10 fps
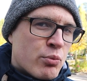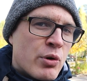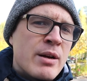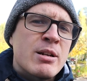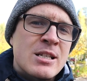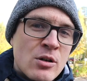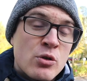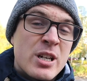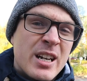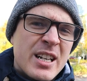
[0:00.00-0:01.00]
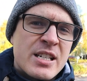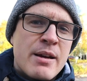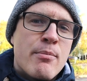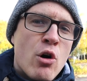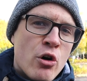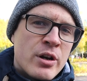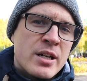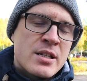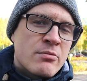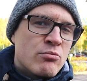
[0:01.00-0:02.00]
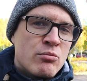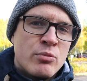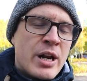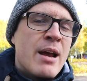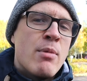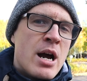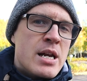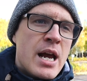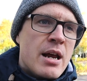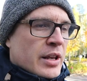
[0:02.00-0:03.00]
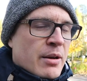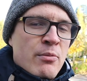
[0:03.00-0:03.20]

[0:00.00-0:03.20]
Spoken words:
pretty much losing its importance day by day.